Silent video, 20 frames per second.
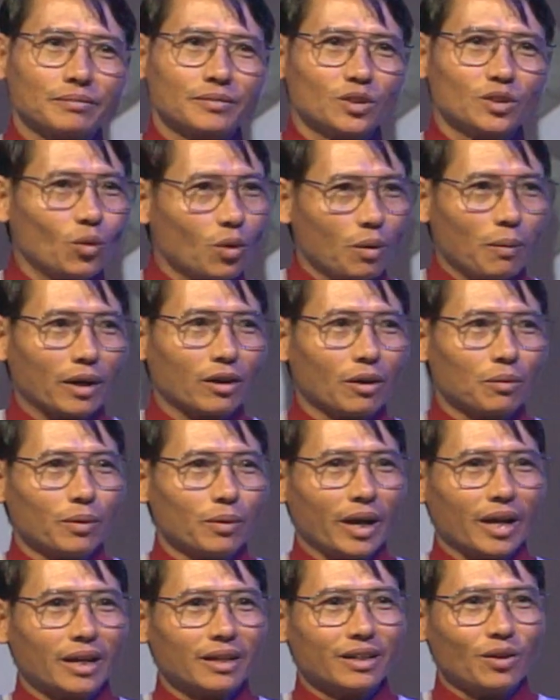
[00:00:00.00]
to u ba do we
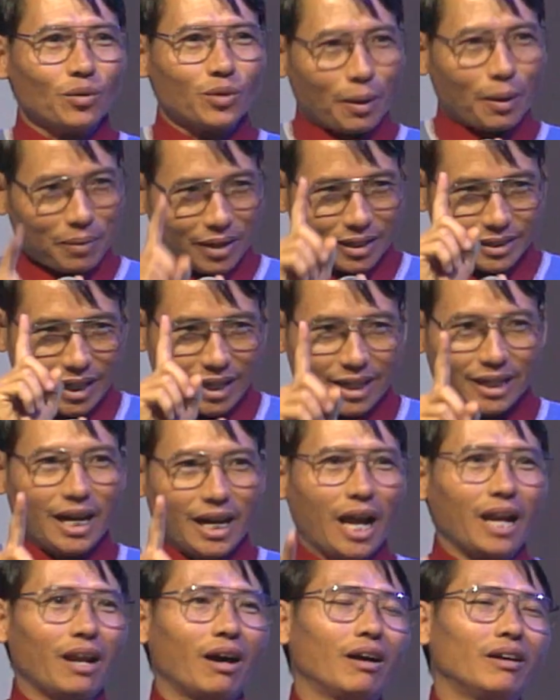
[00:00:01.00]
u da ka ka cha de
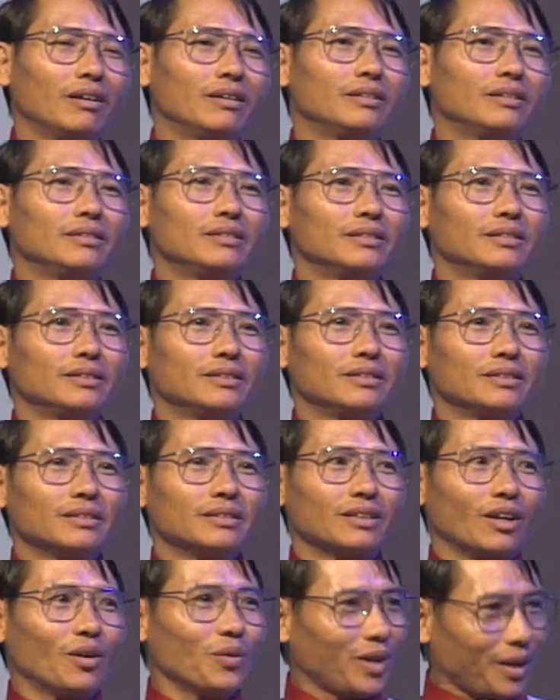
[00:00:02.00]
na la
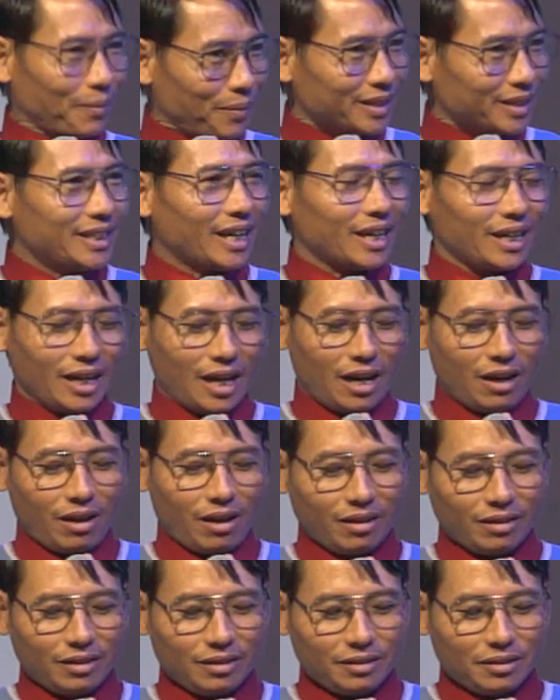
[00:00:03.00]
u da ba ka cha de na la
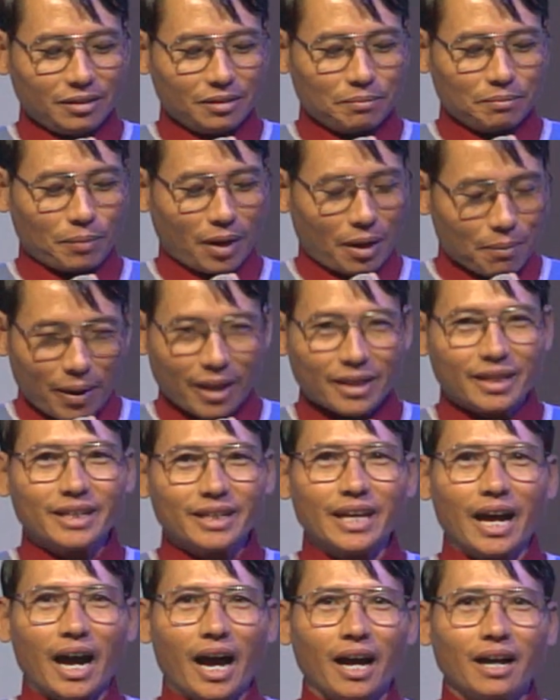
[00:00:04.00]

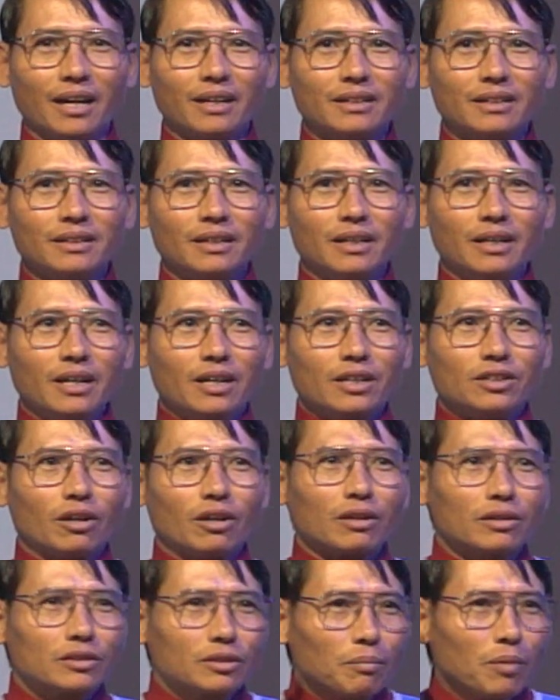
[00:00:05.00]
kapasinya
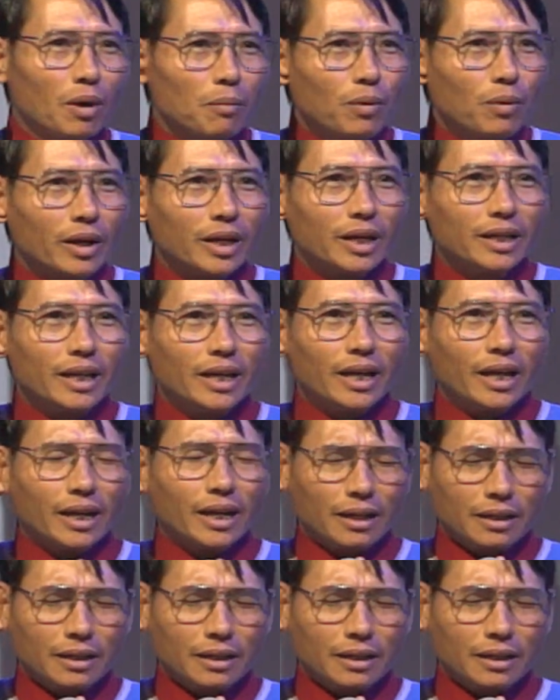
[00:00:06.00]
dot to blo blo ni ne